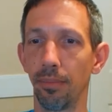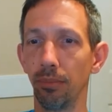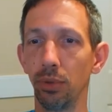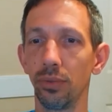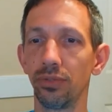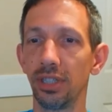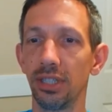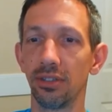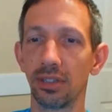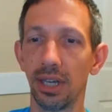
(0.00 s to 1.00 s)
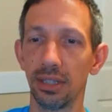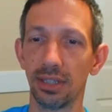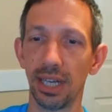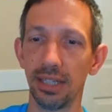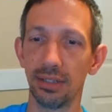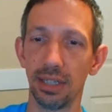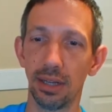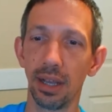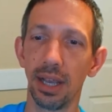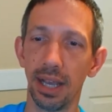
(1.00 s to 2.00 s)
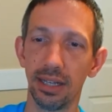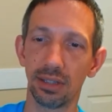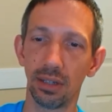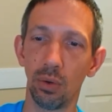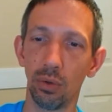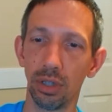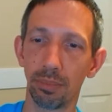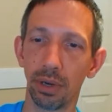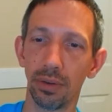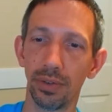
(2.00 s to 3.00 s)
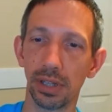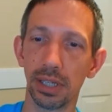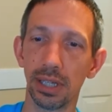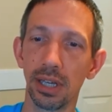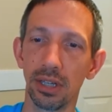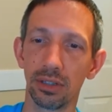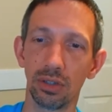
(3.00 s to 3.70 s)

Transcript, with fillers: moves these sides in, and it's going to hold it perfectly.